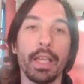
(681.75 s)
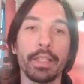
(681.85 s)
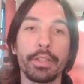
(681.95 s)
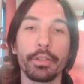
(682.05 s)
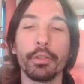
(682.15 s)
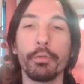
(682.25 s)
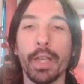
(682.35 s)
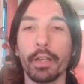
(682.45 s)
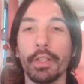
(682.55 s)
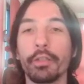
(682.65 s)
so we are
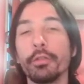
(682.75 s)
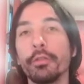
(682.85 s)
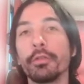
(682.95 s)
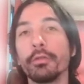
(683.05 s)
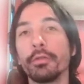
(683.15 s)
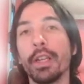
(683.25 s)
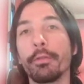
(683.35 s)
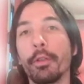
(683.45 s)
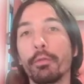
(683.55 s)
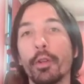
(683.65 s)
going to have
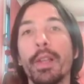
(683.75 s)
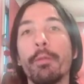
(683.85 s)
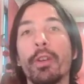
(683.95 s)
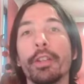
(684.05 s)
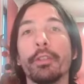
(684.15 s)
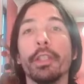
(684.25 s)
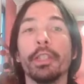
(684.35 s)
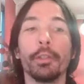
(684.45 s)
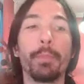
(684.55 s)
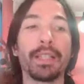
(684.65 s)
a problem where
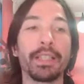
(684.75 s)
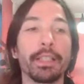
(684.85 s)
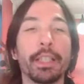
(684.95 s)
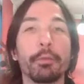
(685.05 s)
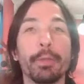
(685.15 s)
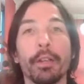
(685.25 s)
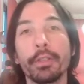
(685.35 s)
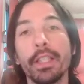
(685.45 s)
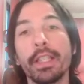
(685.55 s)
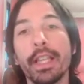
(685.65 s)
the pattern that we are
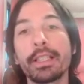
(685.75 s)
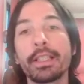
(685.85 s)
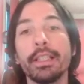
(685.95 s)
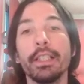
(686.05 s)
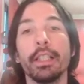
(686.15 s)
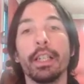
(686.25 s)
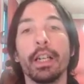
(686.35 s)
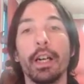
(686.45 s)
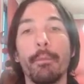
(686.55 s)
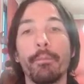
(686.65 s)
looking at
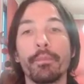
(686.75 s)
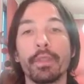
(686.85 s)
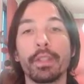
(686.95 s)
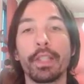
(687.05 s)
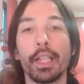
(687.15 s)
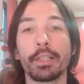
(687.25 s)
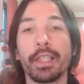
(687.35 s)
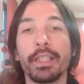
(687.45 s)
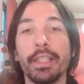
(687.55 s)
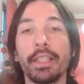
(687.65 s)
starts
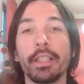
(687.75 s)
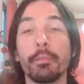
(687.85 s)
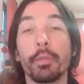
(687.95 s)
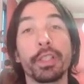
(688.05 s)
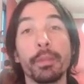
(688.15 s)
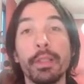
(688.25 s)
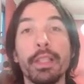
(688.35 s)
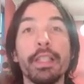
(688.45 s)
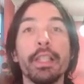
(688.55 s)
getting possibly